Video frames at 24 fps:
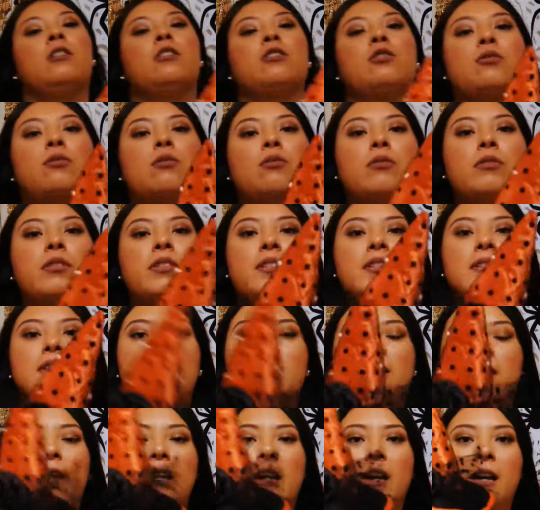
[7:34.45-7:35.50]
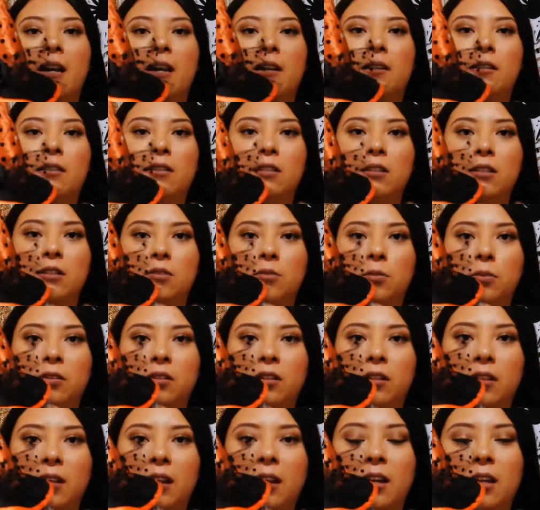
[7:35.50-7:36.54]
so this is the hat and this is what
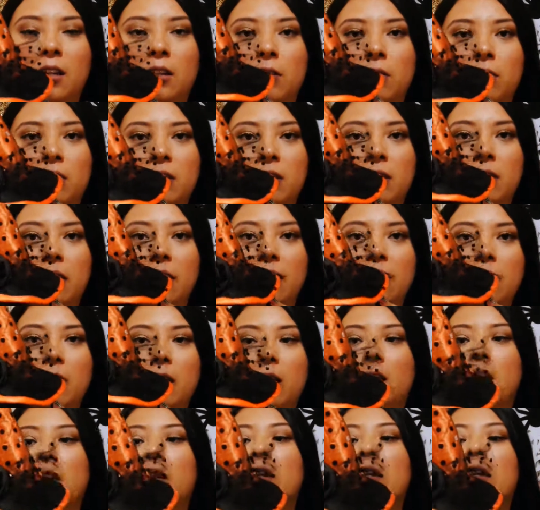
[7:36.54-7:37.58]
the hat looks like